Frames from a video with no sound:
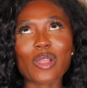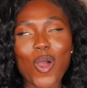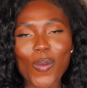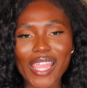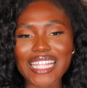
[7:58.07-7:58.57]

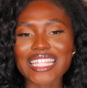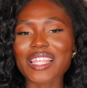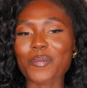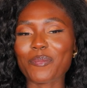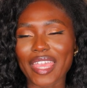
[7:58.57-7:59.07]
going
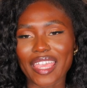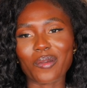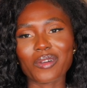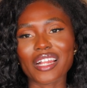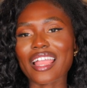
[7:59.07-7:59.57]
to make
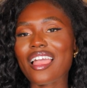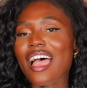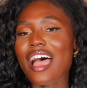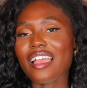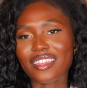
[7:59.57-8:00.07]
it work.
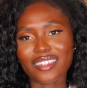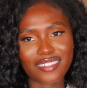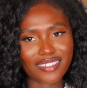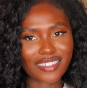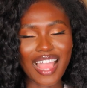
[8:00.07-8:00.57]

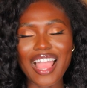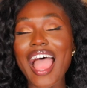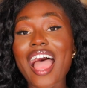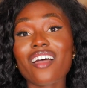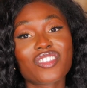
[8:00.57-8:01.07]
I
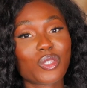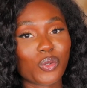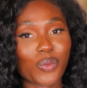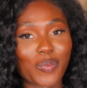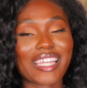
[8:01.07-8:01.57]
have
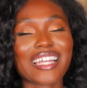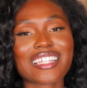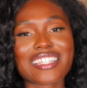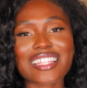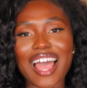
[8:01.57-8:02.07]
to,
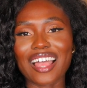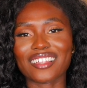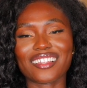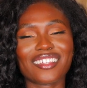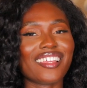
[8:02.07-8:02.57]
because
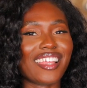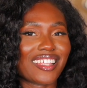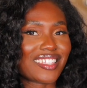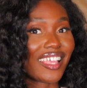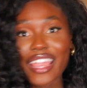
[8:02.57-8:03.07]

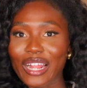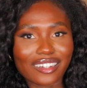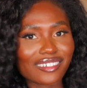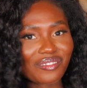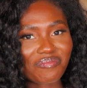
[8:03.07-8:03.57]
it's
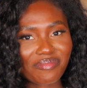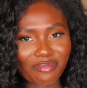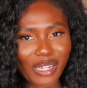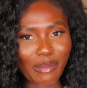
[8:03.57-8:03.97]
here. What